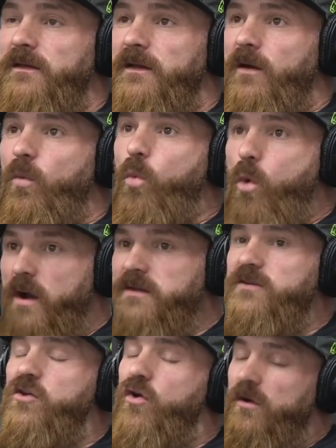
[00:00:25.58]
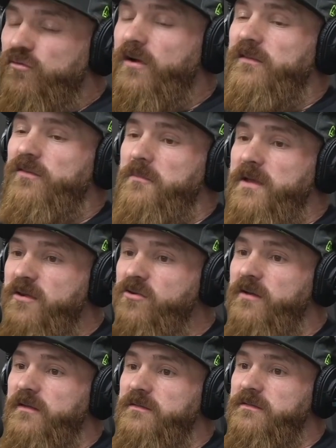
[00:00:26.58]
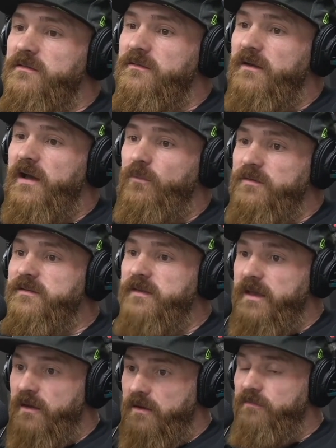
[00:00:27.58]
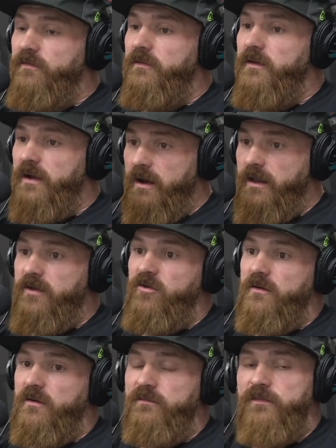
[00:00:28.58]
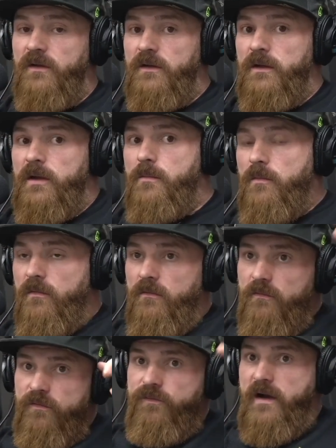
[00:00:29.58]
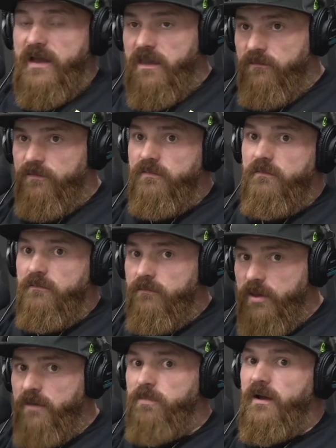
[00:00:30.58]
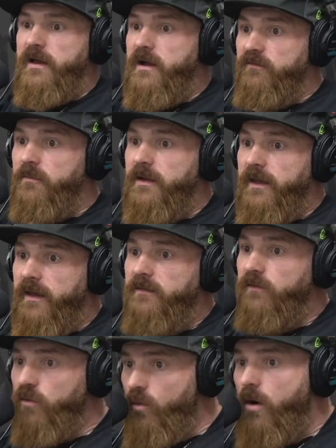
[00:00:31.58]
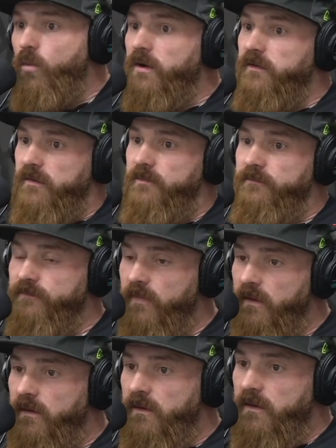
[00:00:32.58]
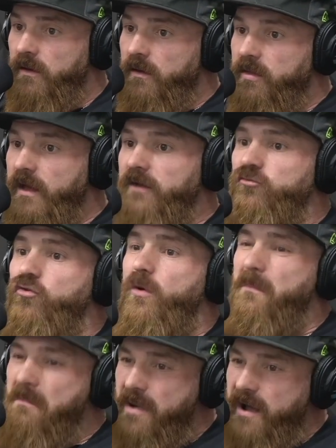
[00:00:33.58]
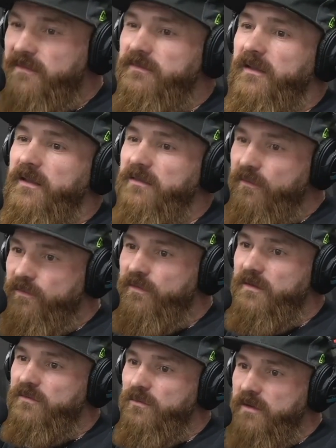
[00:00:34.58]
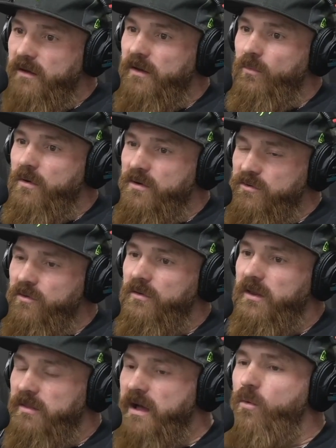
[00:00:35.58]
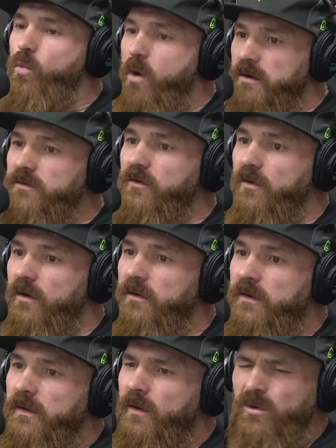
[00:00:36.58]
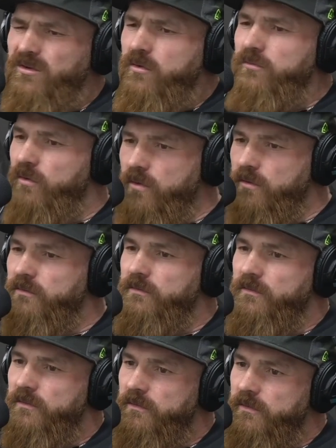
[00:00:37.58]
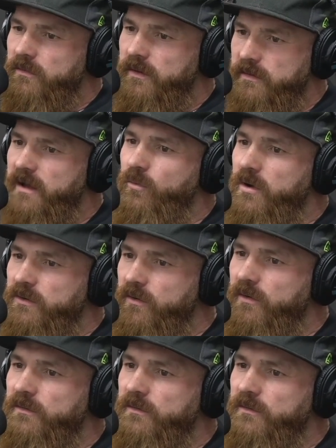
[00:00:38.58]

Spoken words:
one-year transformations, I would say, out of a collection of five people I have in my head, you are one of them. That dramatic difference you've done in that 1 year. What did you do in that 1 year?